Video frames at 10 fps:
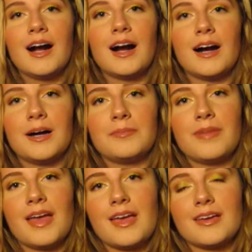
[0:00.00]

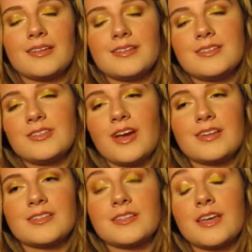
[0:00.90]
and you guys
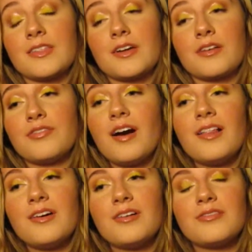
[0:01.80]
can give that a
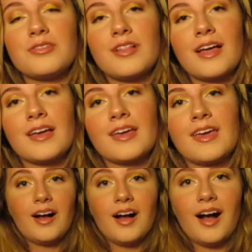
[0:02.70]
follow if you like.
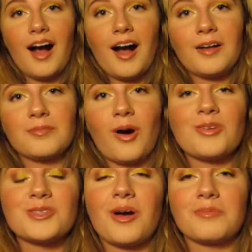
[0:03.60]

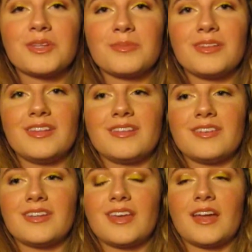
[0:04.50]
Also, I'm going to be
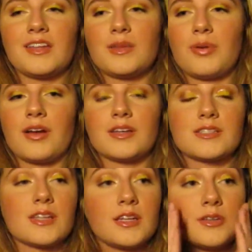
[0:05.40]
leaving any of the
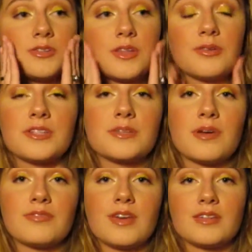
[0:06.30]
products that I used on the rest of
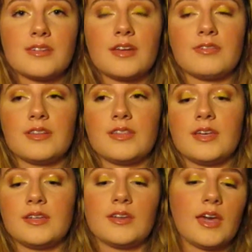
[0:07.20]
my face and
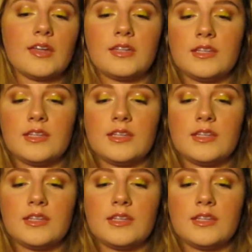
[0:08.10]
everything, and